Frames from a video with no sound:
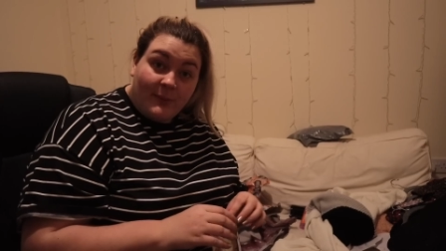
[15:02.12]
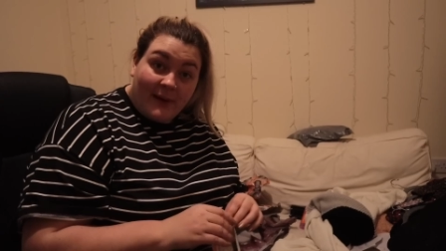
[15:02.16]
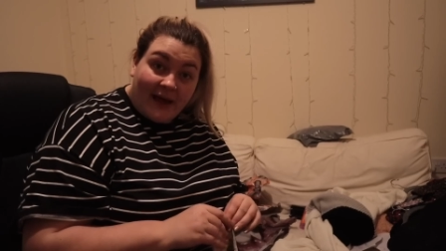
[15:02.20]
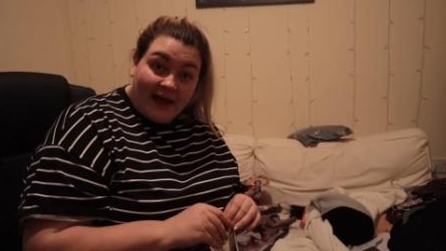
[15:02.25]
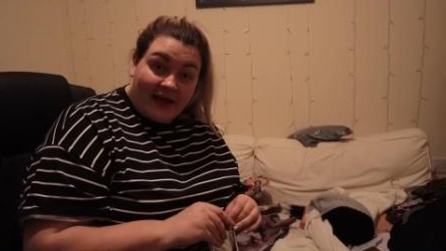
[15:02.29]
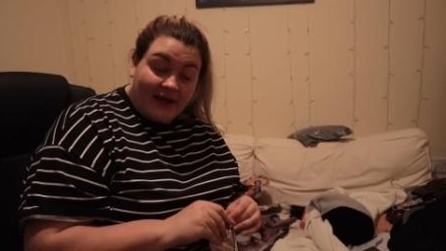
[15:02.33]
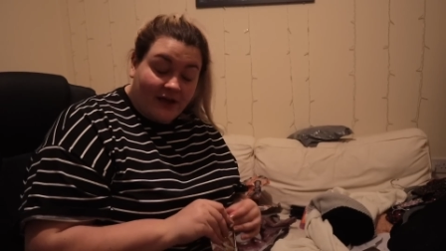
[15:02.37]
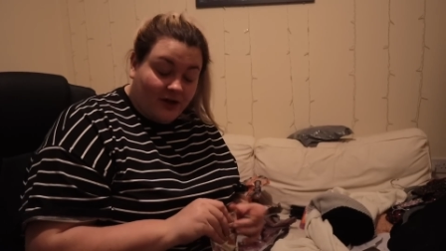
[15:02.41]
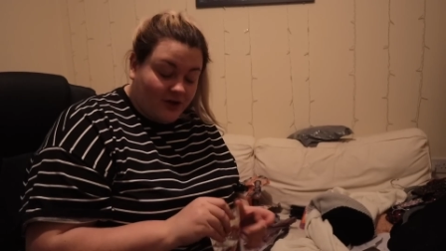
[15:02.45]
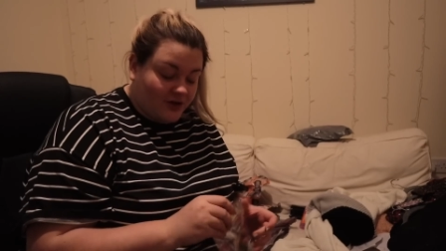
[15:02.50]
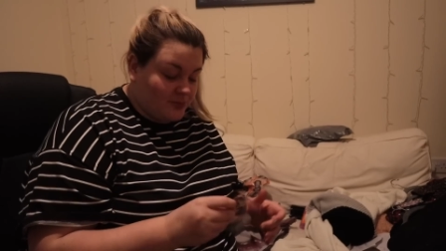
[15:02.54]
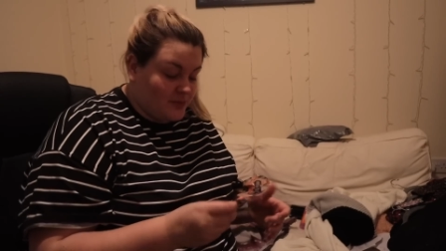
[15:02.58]

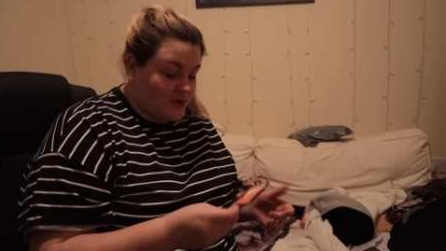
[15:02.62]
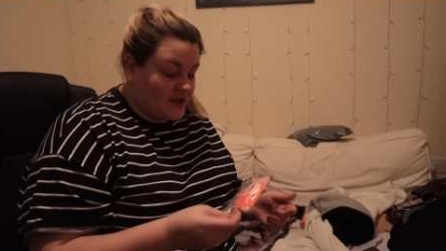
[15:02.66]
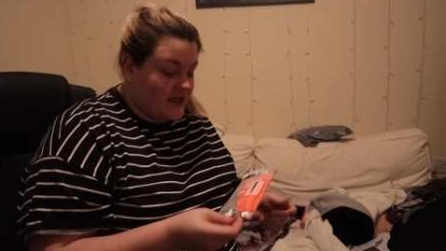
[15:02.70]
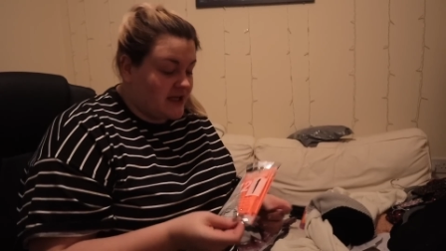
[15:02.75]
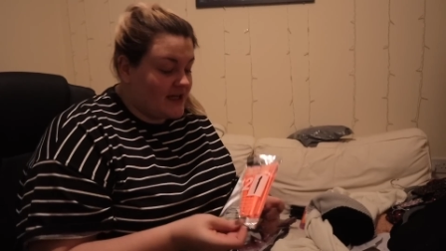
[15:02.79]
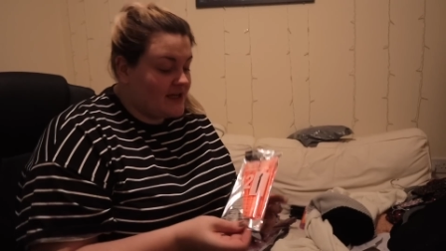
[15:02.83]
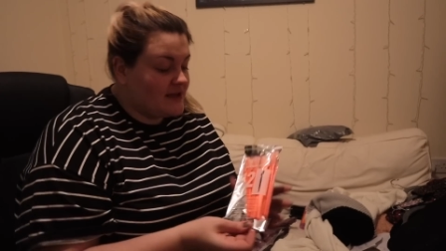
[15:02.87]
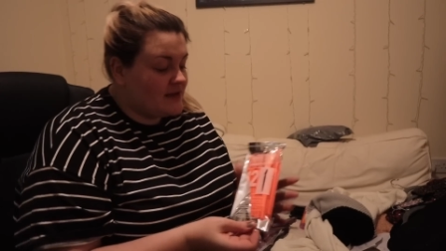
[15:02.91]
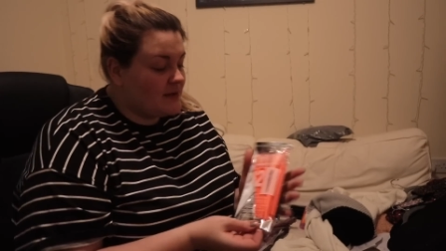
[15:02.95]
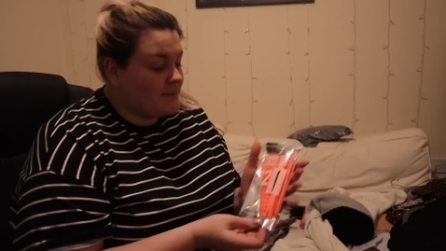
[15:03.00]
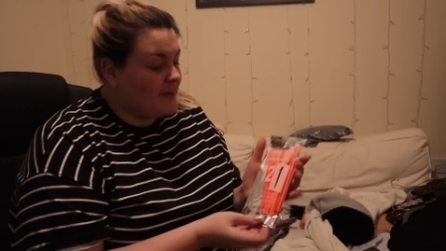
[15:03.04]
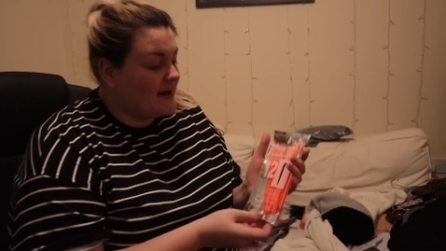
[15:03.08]
pay good
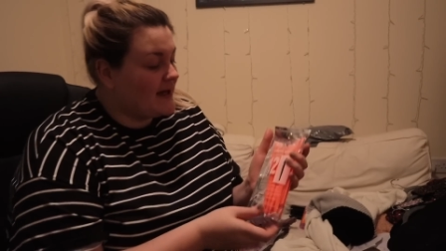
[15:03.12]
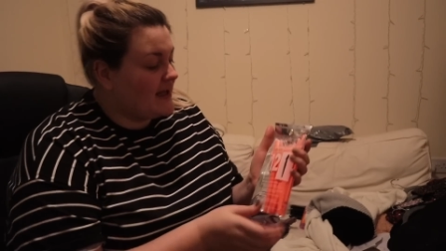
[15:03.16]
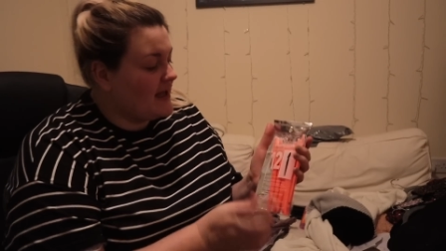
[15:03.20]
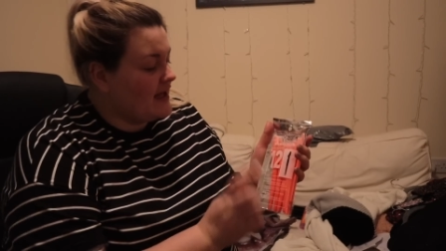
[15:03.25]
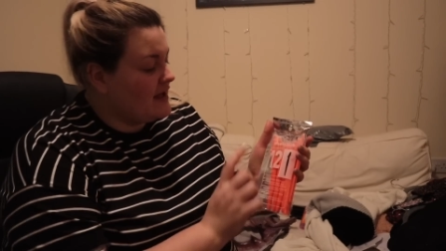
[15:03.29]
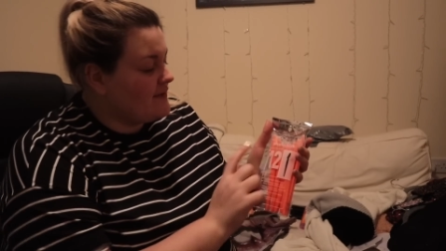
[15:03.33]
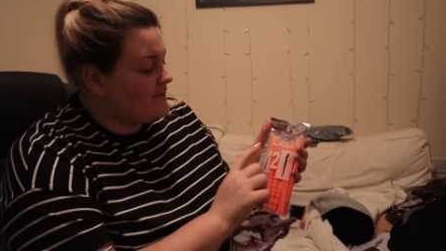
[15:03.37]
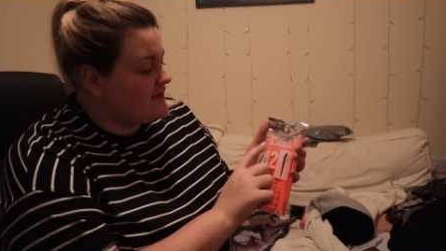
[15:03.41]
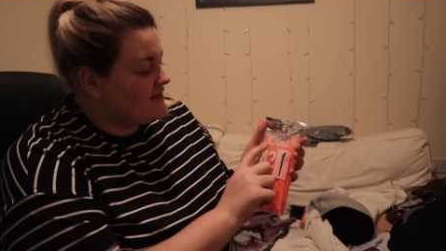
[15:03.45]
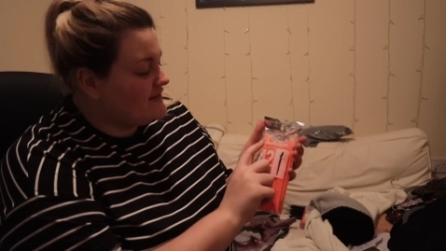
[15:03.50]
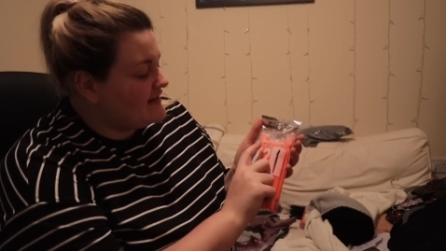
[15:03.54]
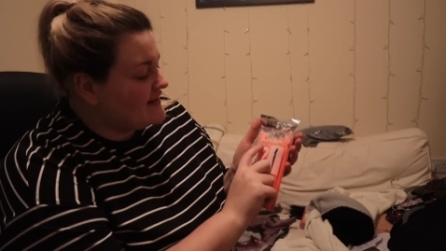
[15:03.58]
money. The packet
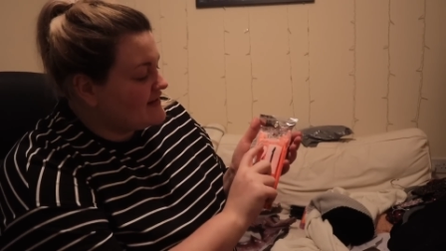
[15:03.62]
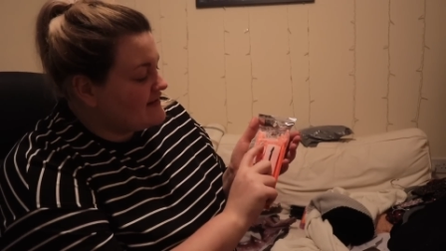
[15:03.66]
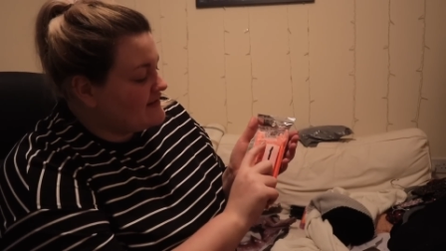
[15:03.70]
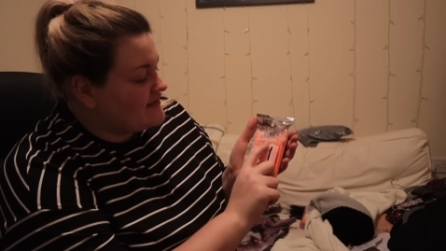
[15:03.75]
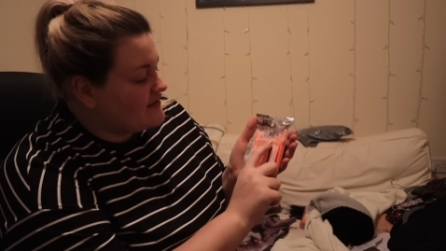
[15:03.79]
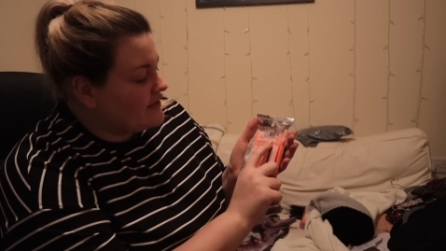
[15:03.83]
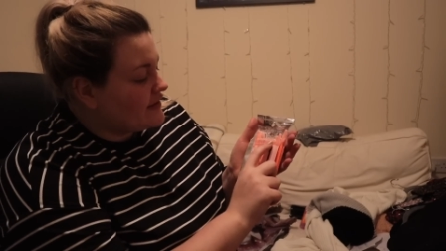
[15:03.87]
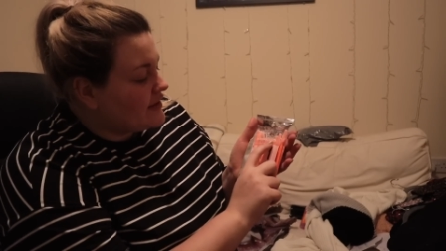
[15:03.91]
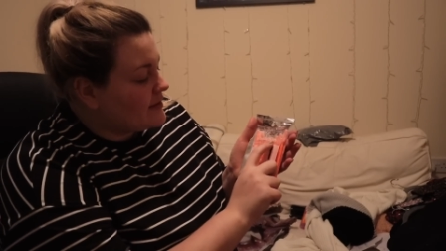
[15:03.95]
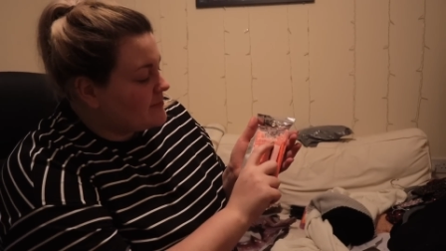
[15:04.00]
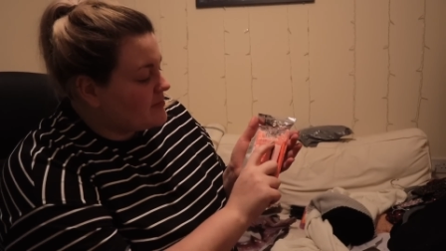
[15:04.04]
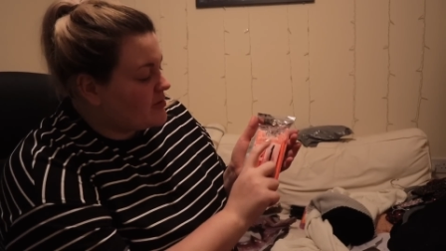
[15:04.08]
even says
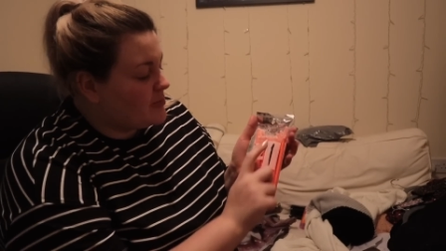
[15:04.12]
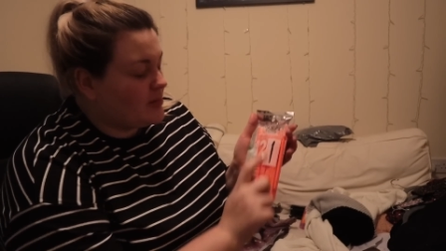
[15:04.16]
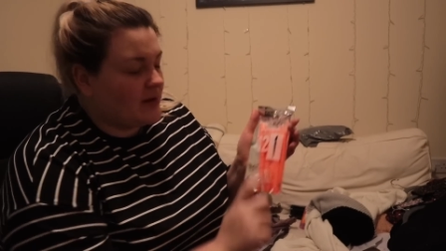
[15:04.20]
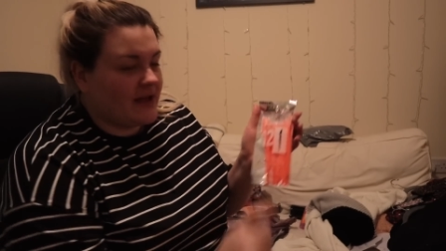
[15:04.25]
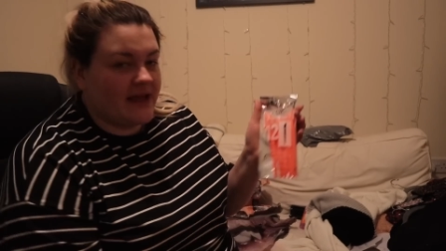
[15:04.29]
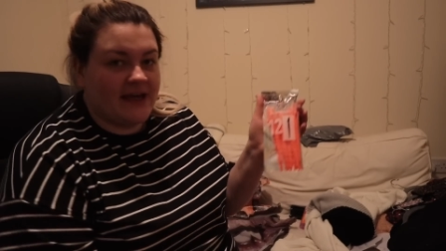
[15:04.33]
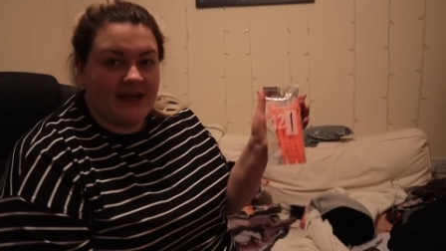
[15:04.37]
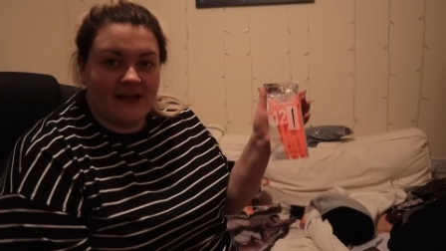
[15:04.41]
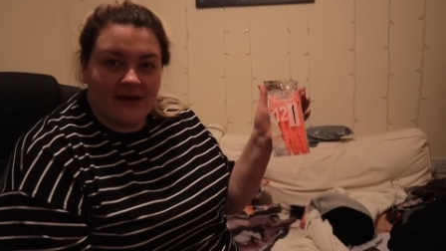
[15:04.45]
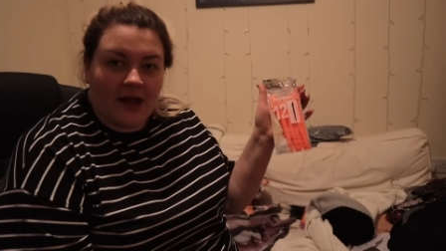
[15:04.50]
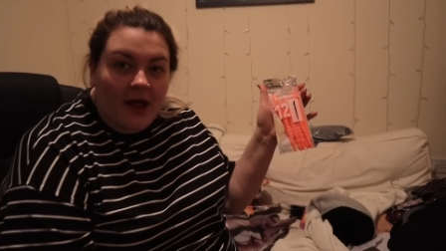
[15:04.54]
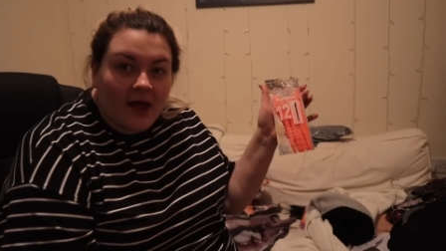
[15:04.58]

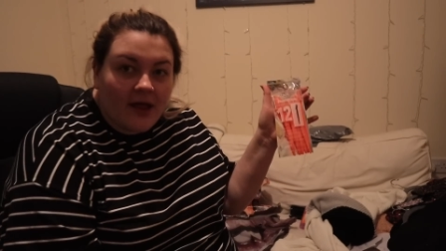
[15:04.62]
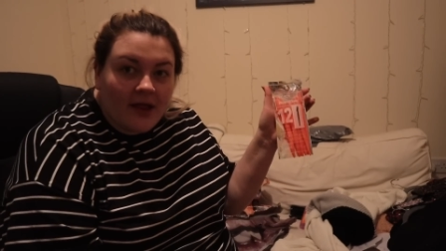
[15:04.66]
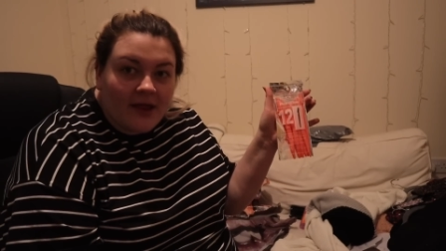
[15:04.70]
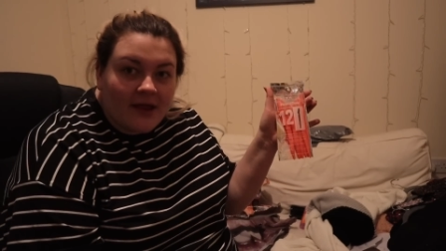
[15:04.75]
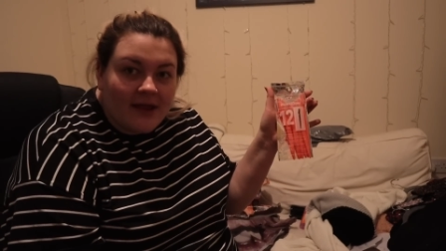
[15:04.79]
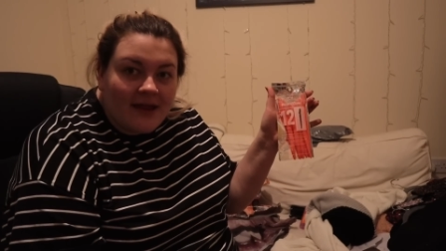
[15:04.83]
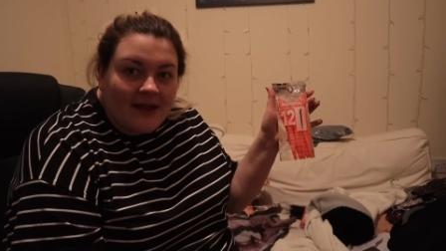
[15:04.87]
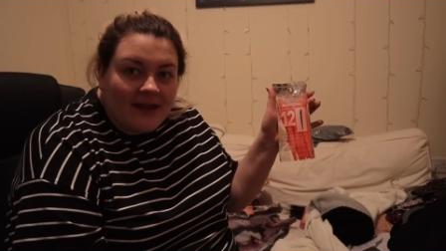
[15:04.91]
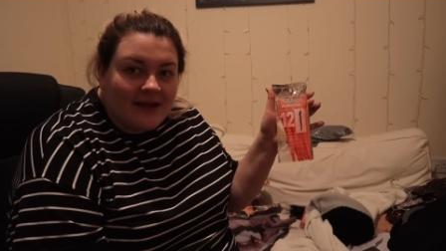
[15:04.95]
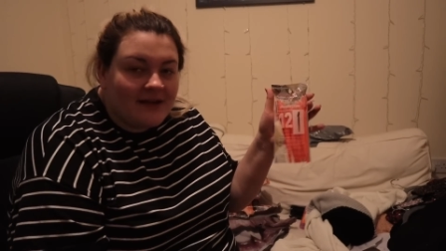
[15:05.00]
dermaplaner.